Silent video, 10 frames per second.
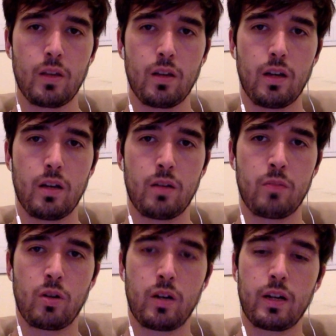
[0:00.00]

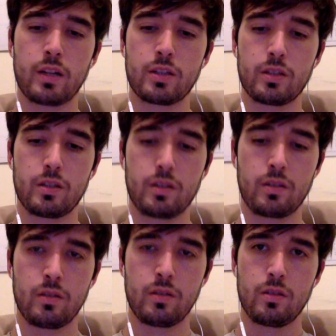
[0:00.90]
Or actually,
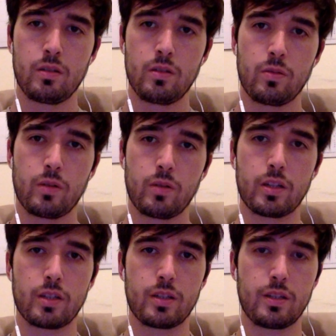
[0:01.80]
we could
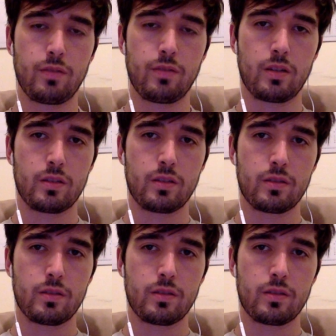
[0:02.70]
just default